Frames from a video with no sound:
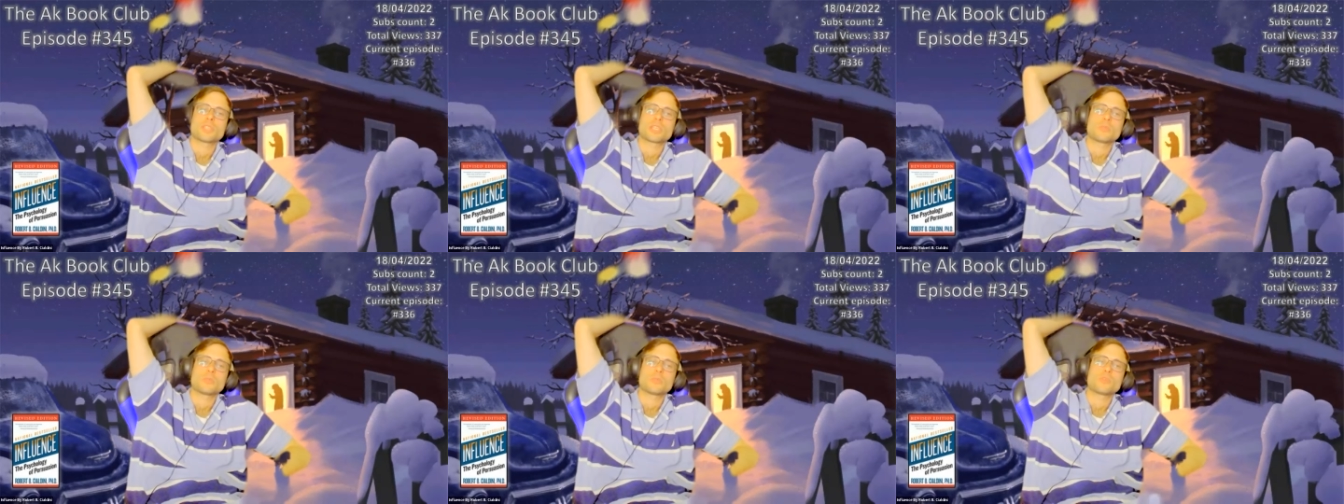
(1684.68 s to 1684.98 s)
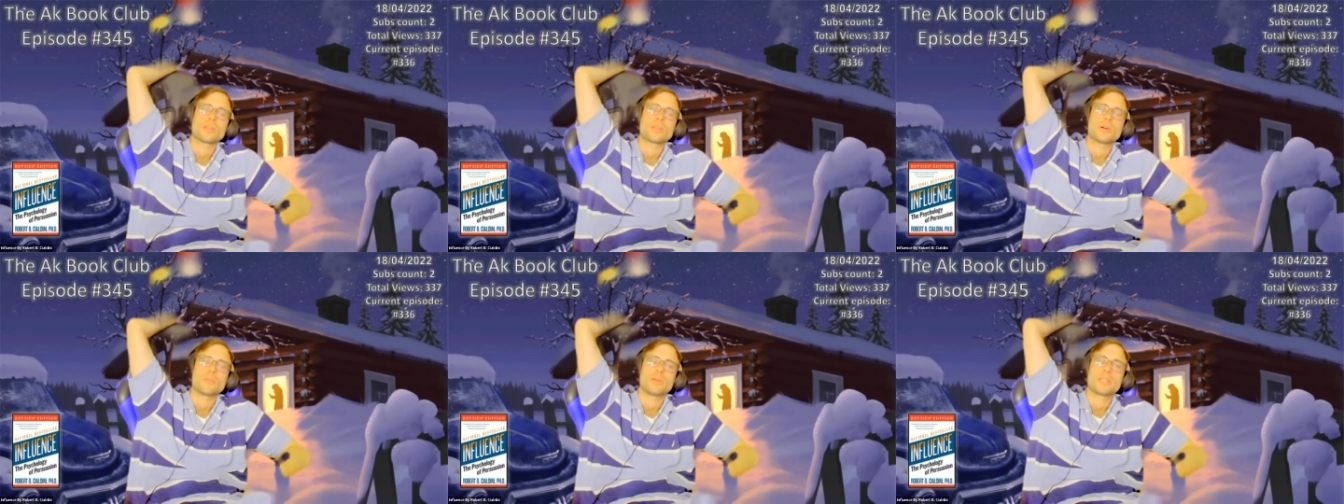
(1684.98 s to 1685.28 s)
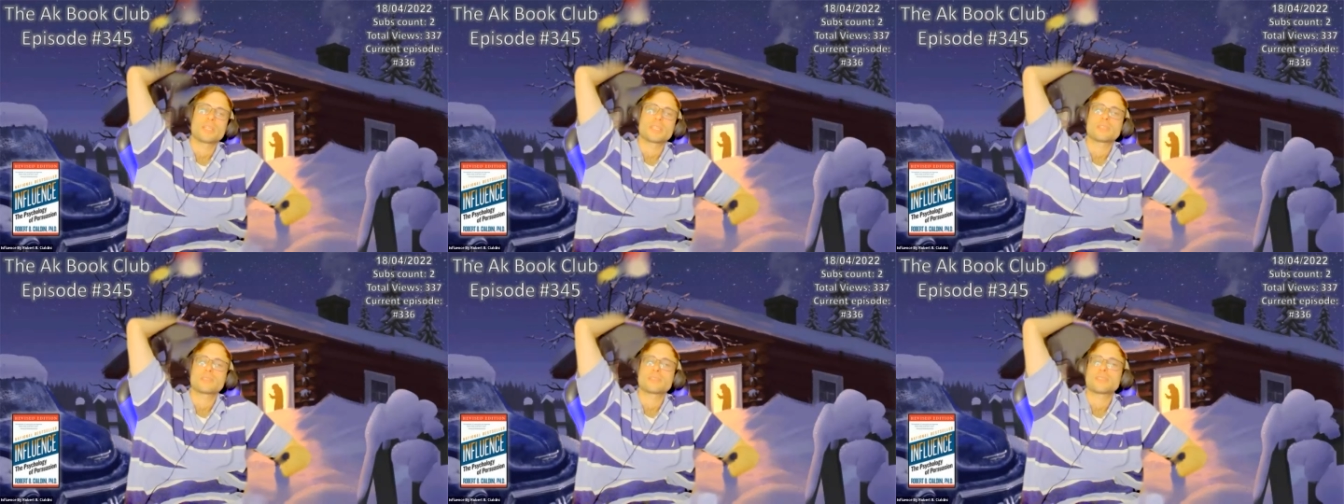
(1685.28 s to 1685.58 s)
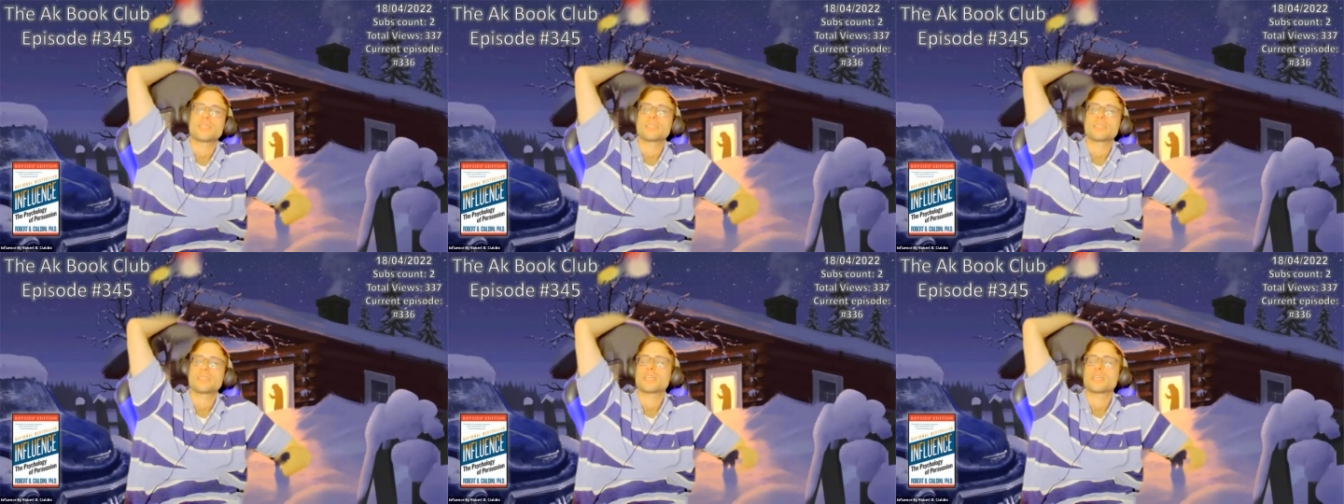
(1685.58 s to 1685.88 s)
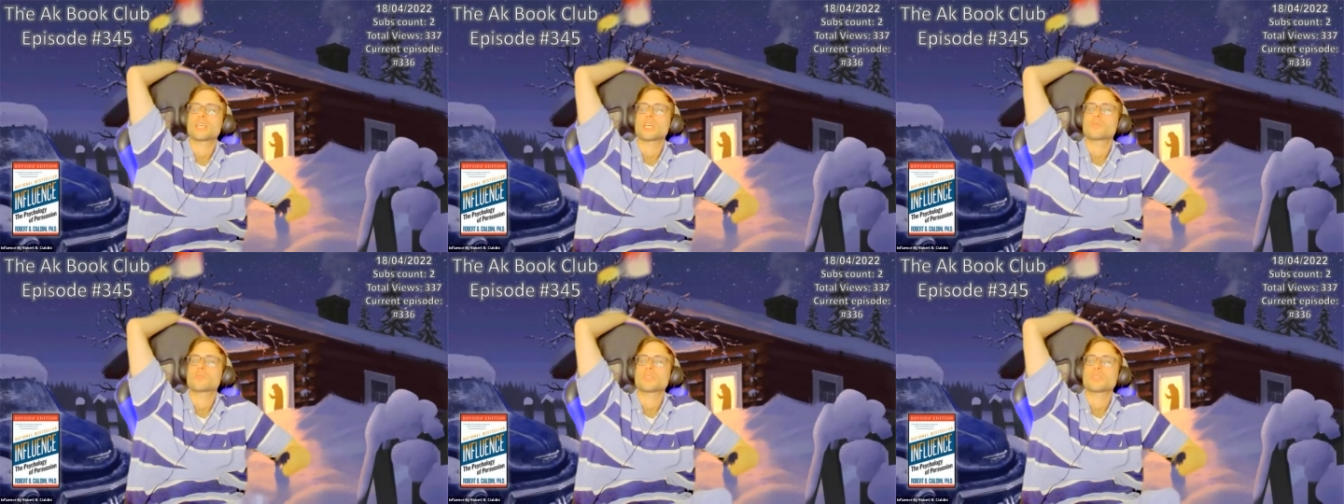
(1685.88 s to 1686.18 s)
Ak Book Club. Until then,
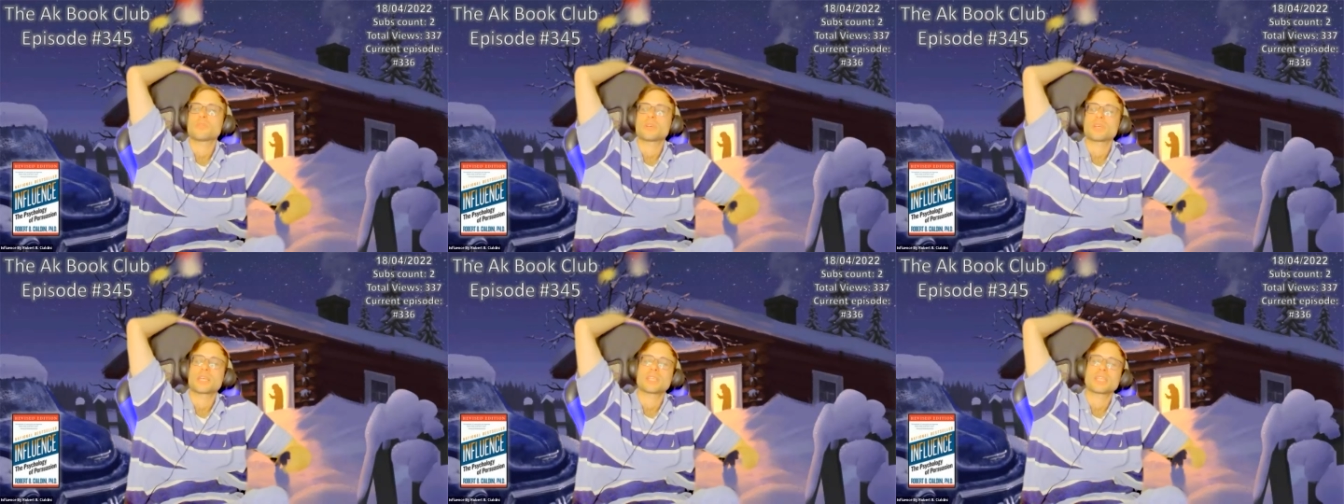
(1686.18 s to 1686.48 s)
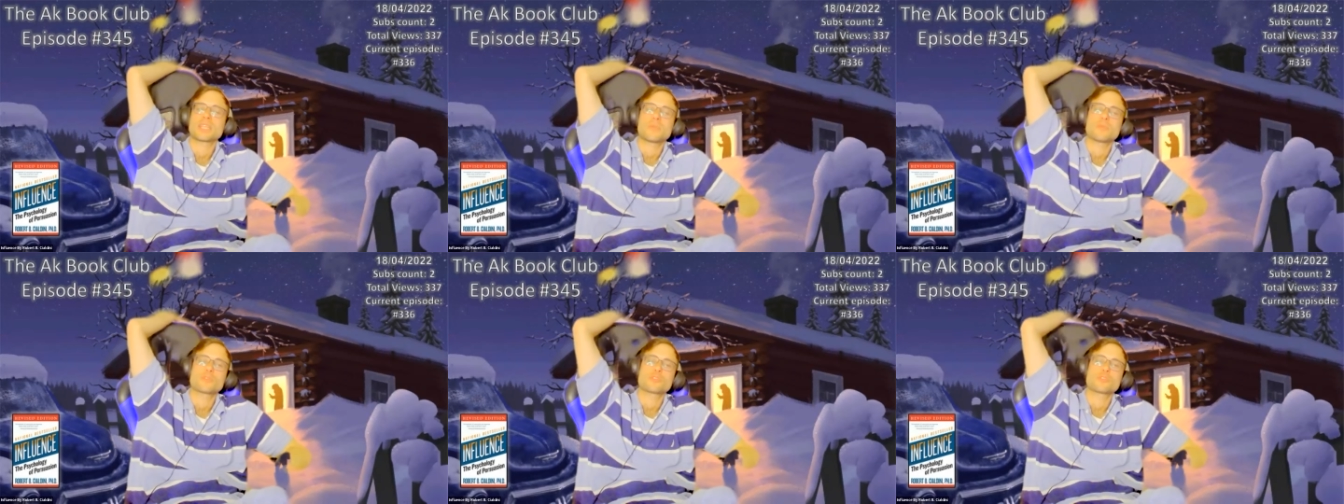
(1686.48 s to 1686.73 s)
thank you all for having a great time.